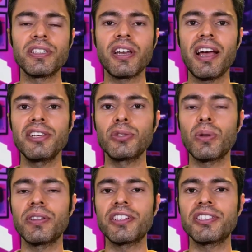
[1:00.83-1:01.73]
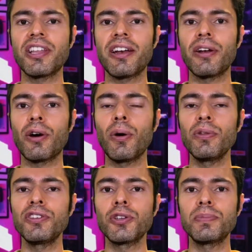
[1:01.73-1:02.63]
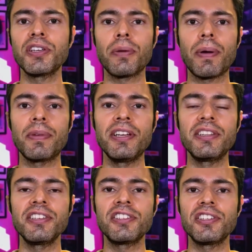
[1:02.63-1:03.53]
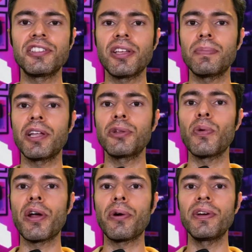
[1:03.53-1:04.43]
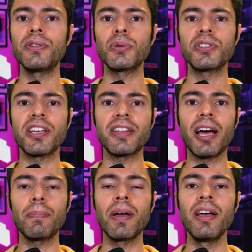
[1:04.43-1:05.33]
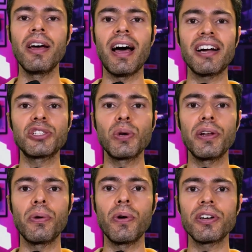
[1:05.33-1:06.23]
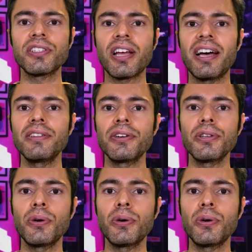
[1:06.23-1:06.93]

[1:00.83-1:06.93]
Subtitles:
slides to understand how this observability system that we are going to set up actually works under the